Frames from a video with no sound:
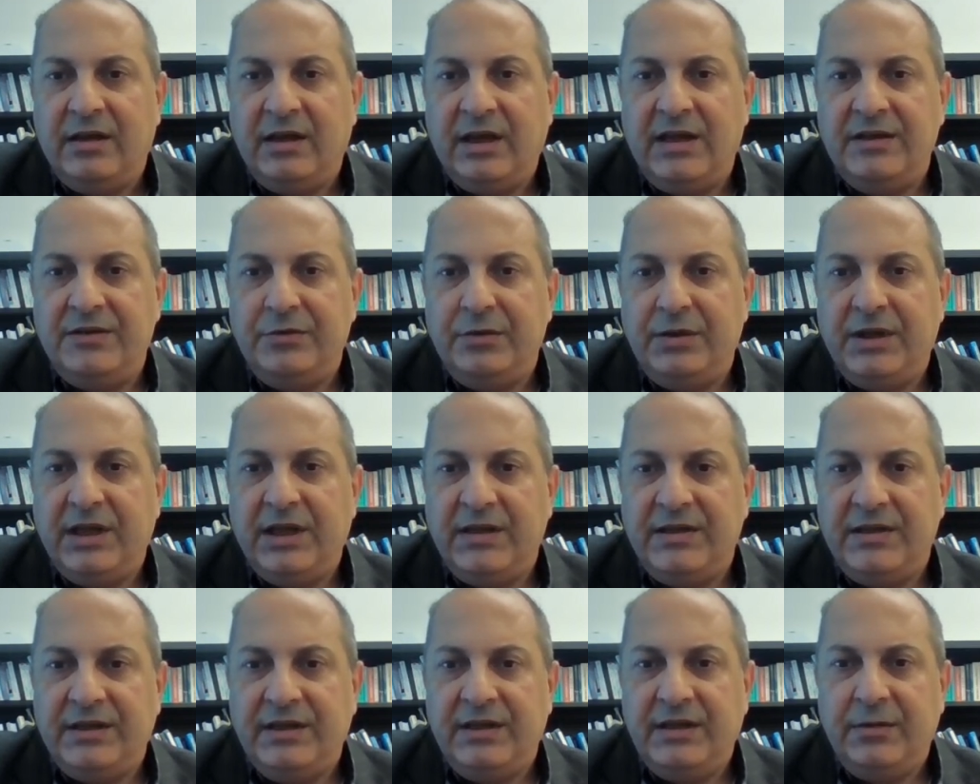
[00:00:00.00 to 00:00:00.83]
As you
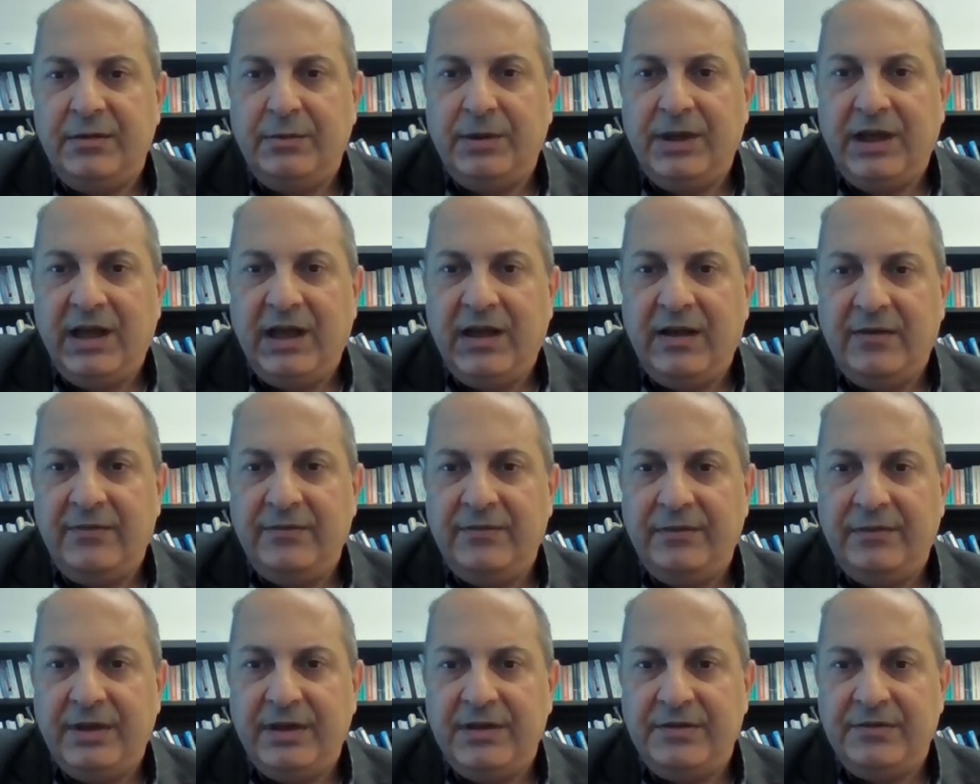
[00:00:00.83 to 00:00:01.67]
can see, we have
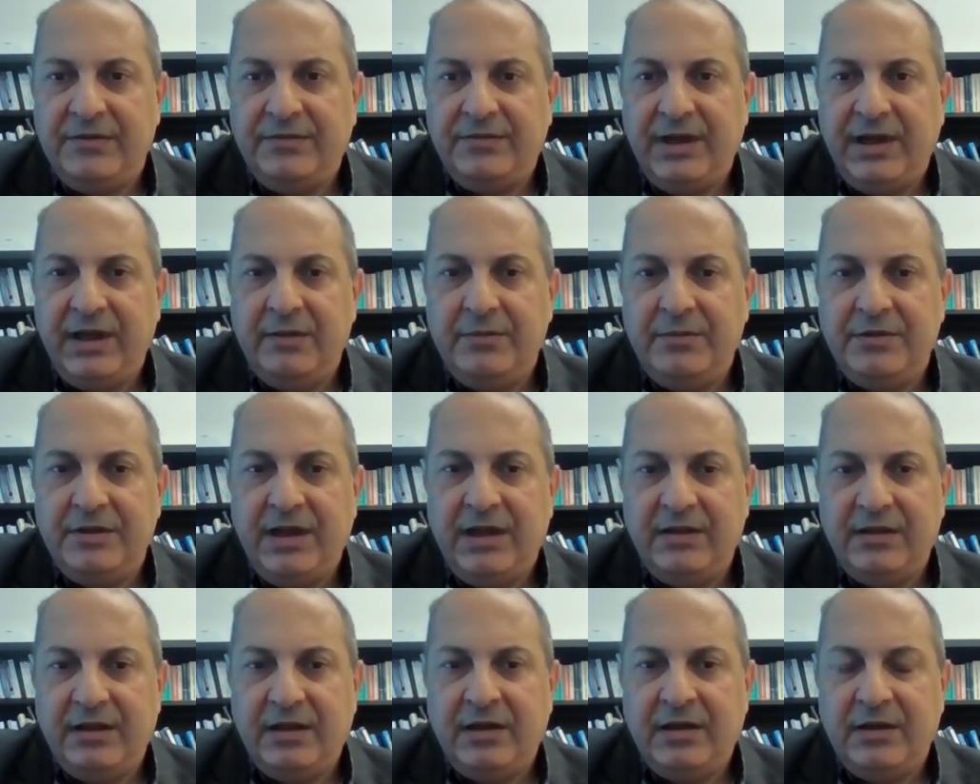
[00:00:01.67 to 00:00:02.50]
these frames
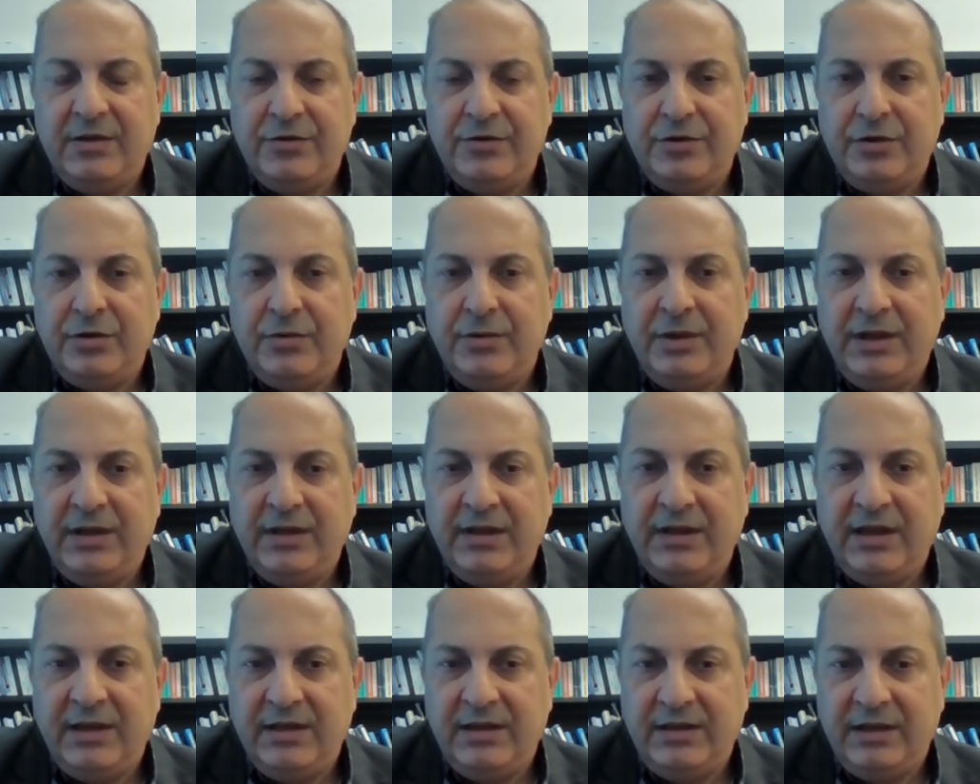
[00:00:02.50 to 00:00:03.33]
that are showing
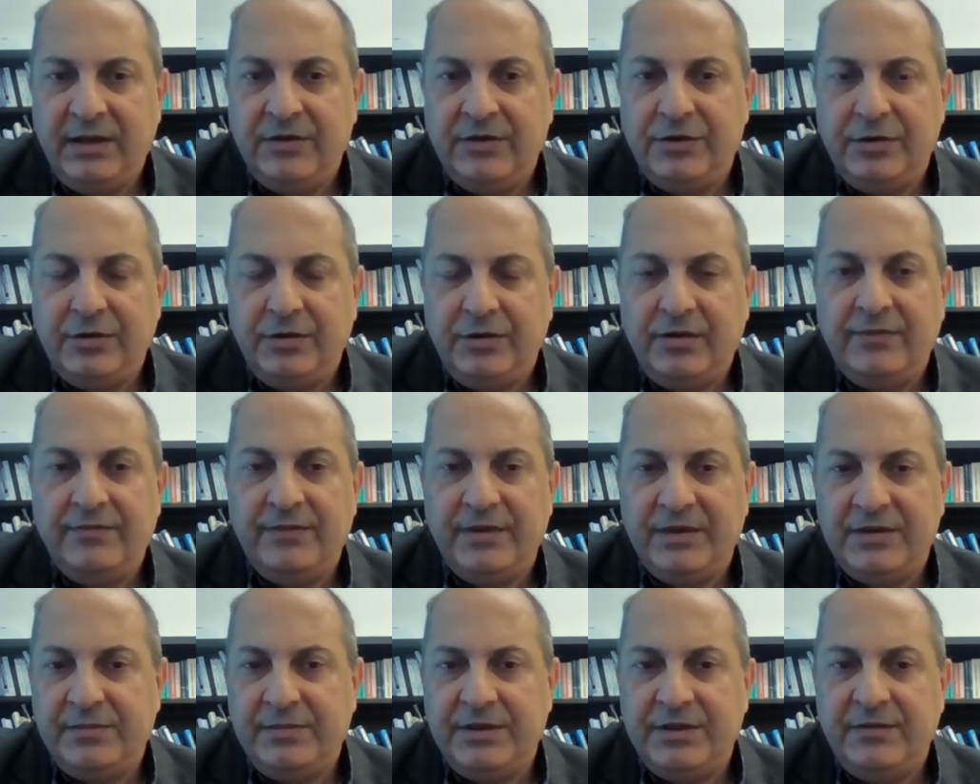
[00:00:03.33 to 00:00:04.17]
the detection of
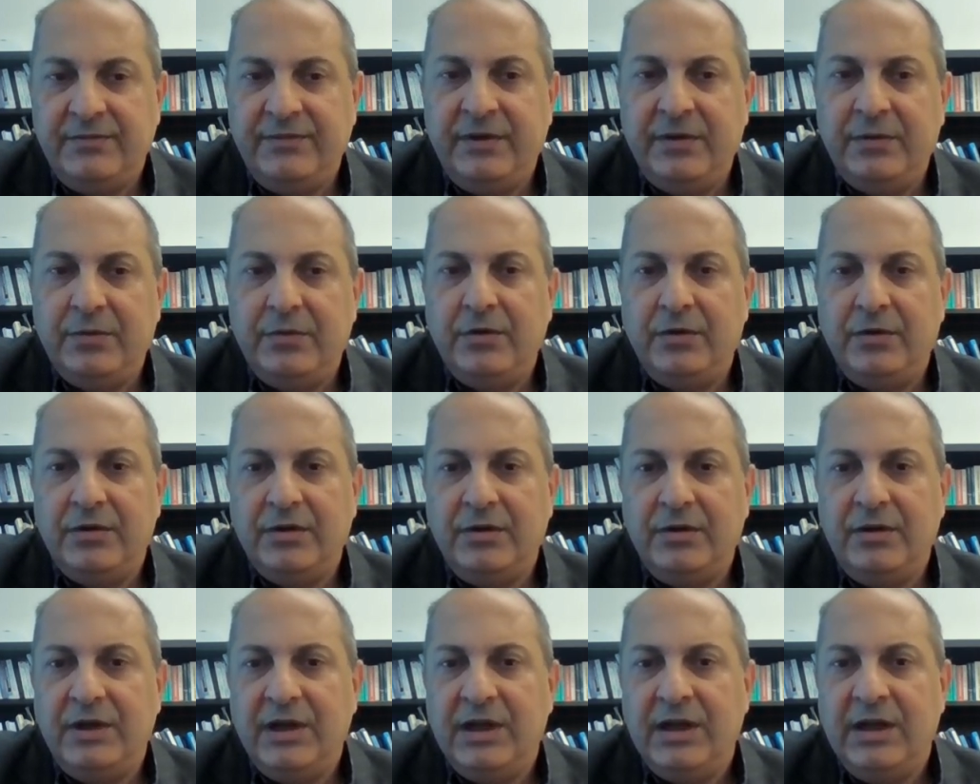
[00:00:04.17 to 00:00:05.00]
a specific
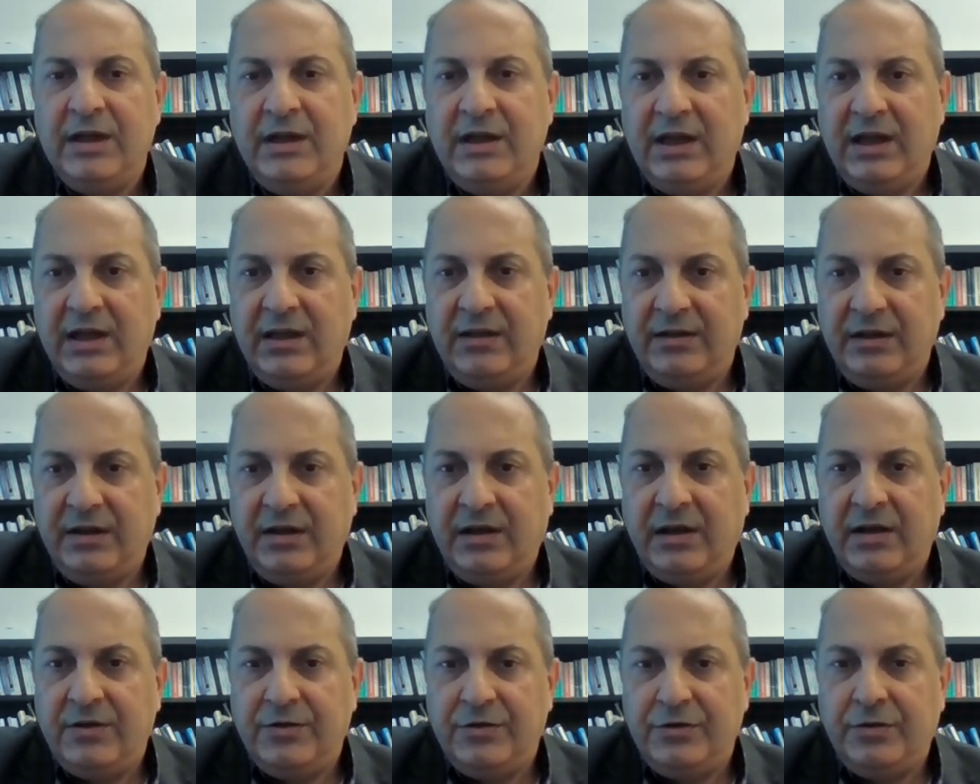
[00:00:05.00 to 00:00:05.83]
worker, and they
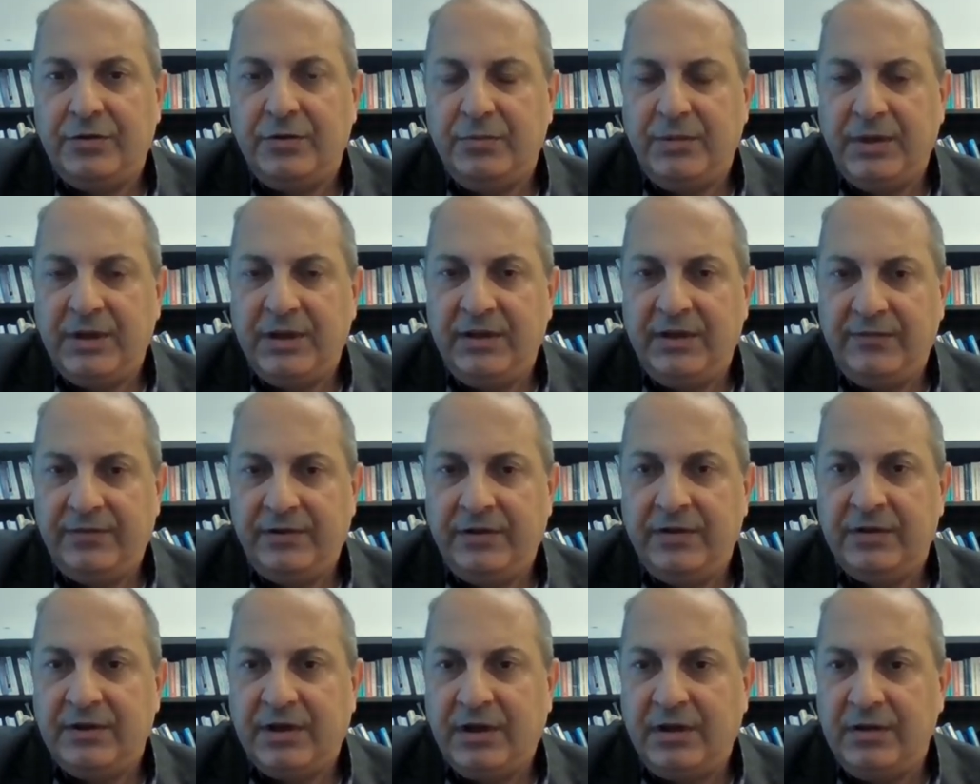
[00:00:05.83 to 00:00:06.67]
are shown with
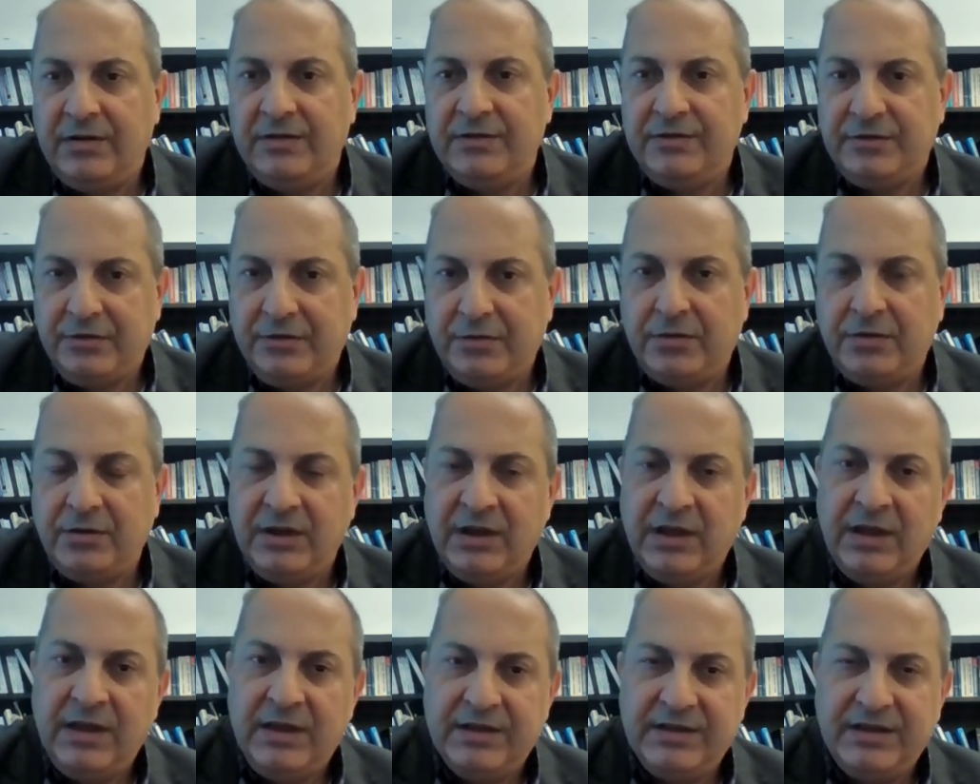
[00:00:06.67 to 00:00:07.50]
different colors. So
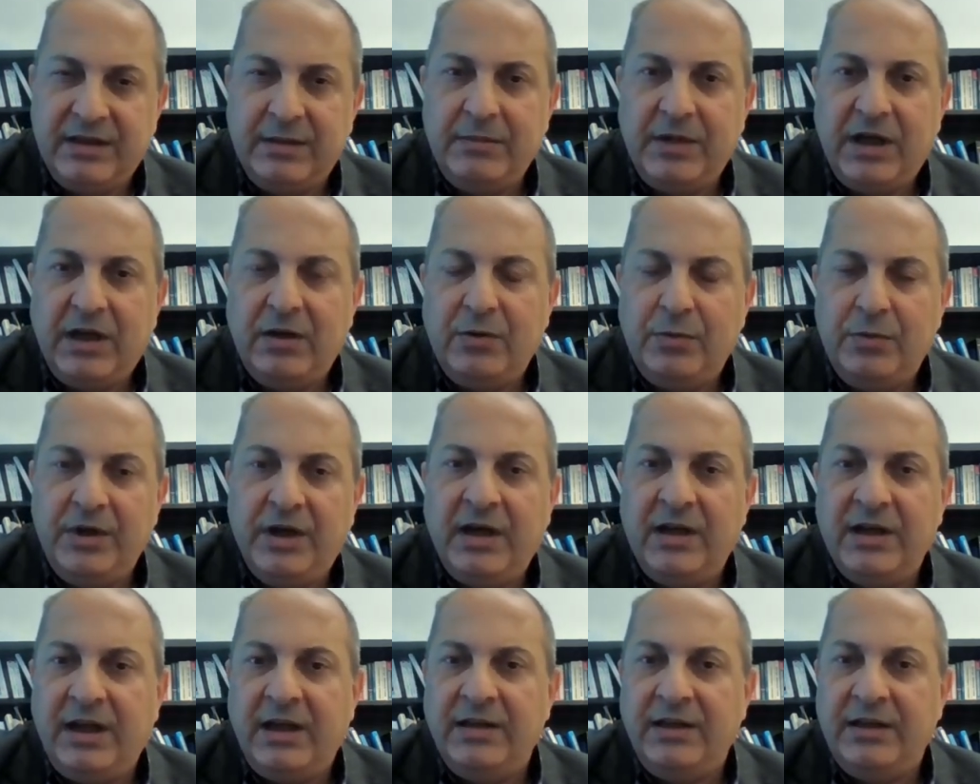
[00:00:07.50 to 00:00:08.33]
somehow we
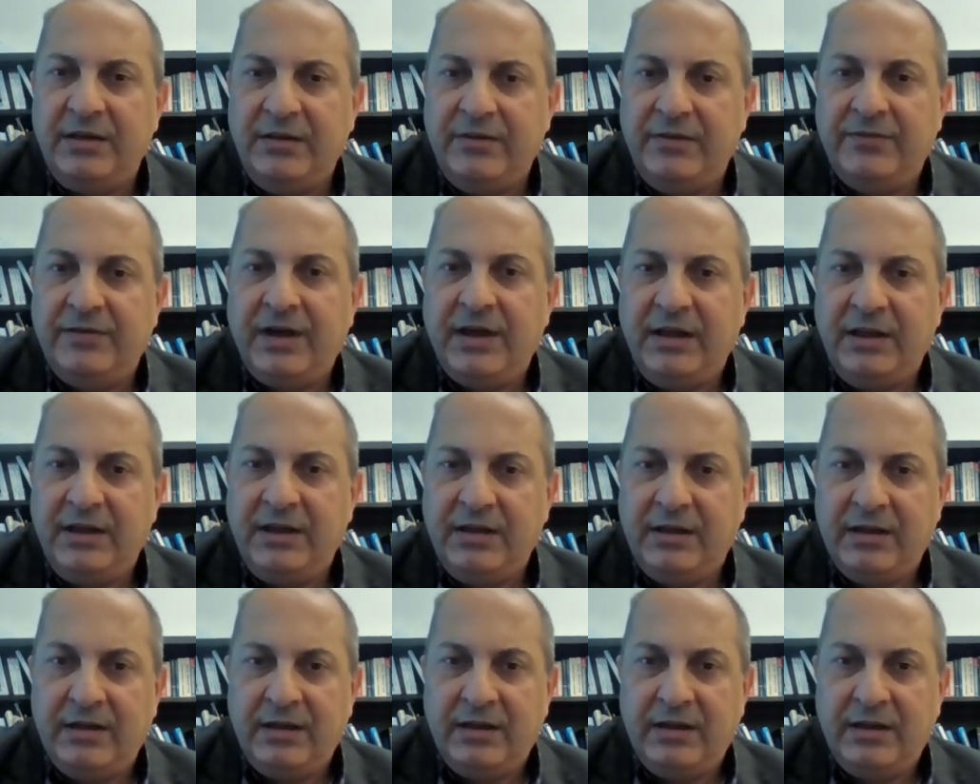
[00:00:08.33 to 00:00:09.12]
are identifying